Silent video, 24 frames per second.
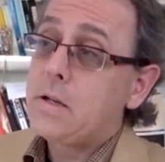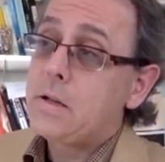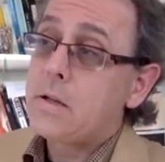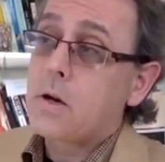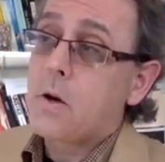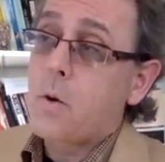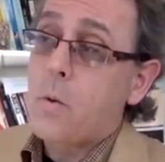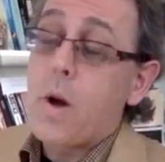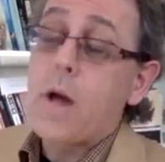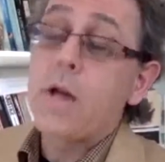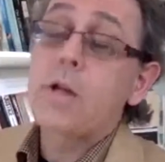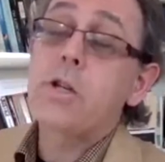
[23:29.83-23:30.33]

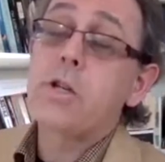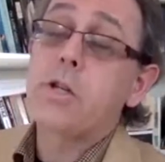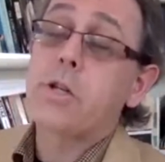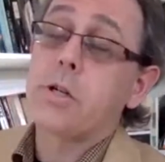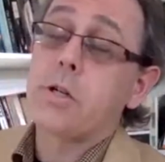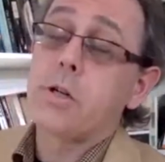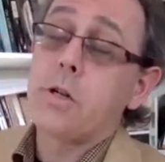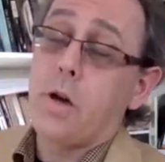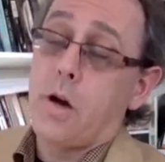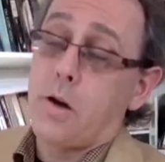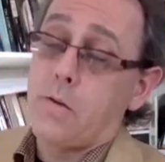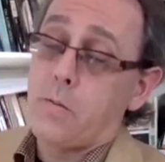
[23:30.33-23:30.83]
the
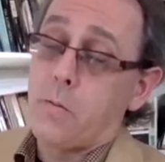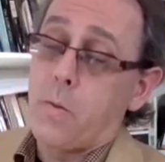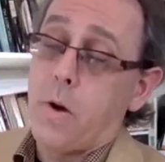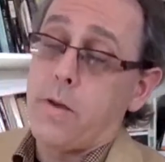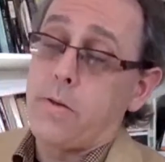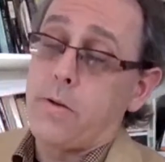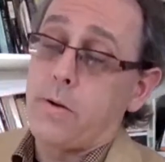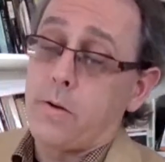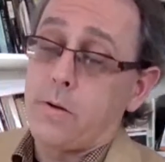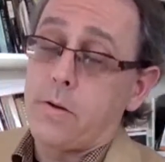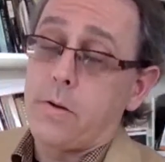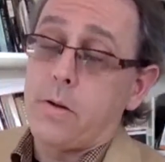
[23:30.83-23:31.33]
question of
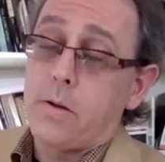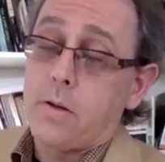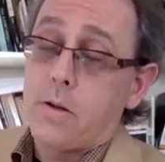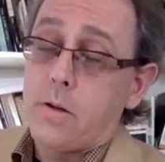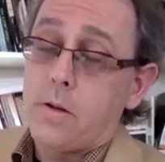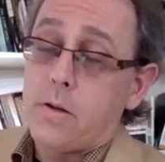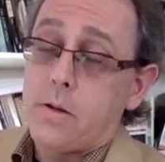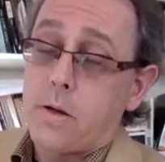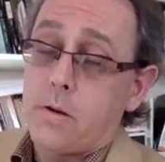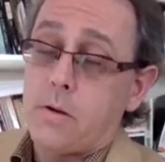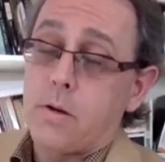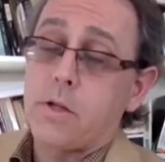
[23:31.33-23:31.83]
whether
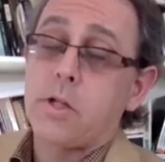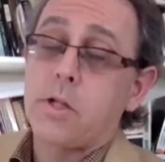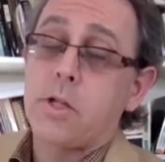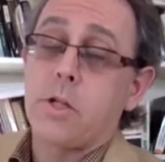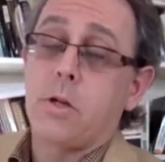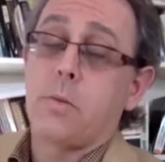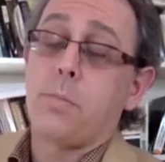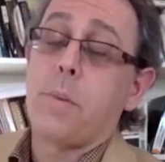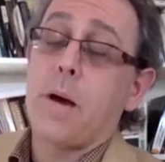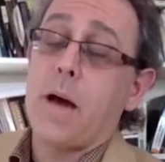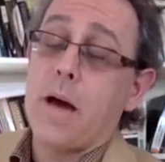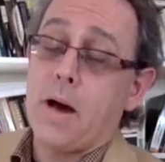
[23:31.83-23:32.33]
there is
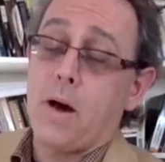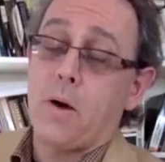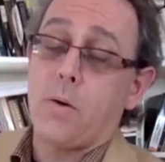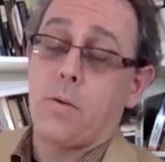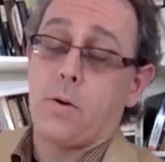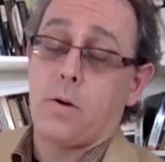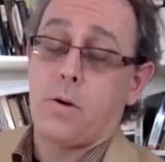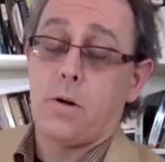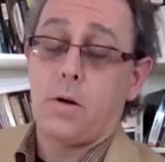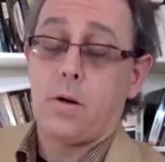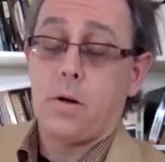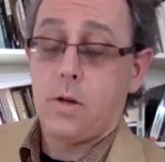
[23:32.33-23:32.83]
still
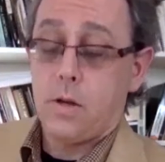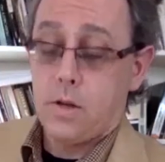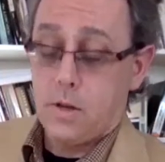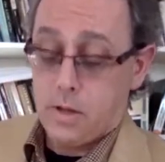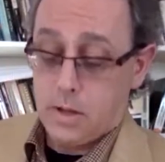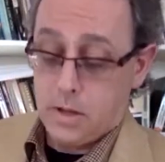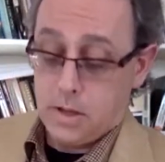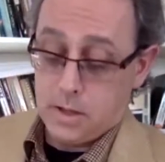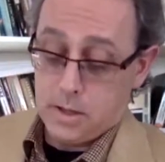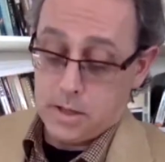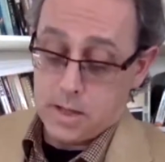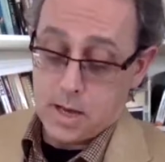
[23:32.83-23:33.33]
power
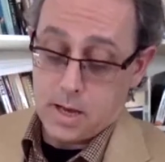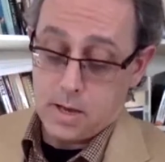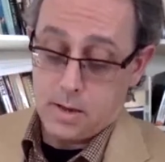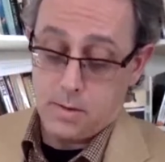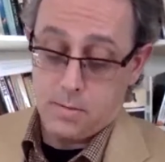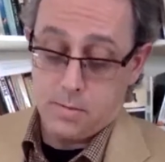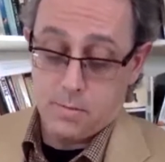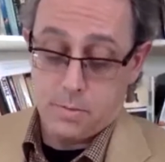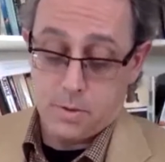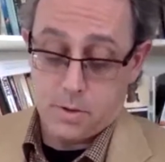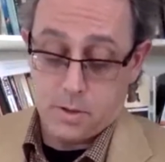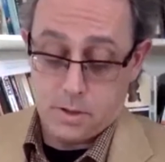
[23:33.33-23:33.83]
in that
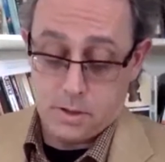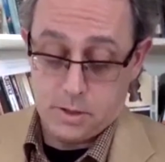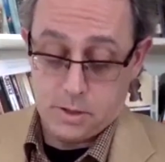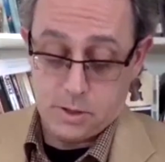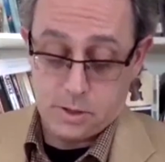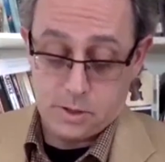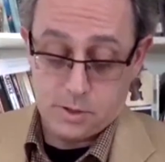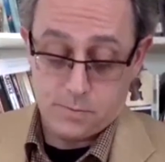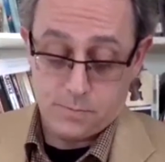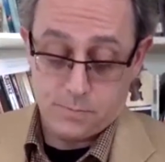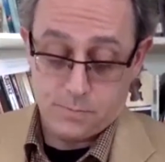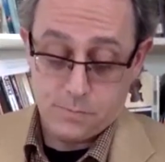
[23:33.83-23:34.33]

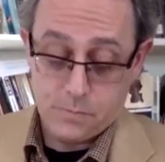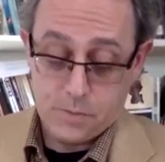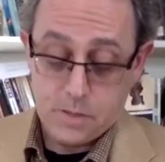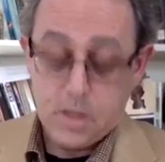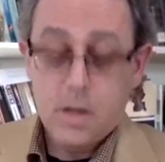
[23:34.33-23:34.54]
place.